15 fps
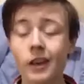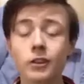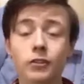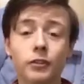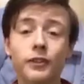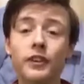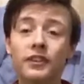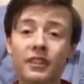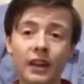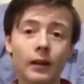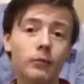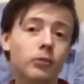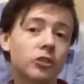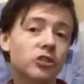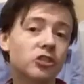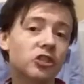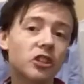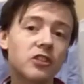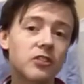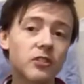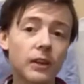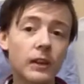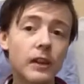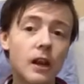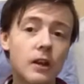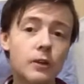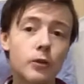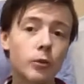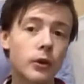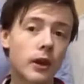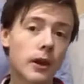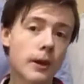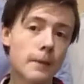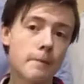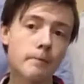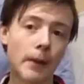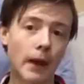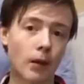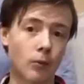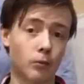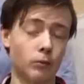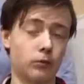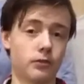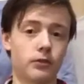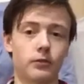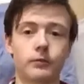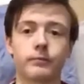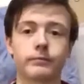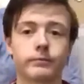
So these came to 60 UK pounds.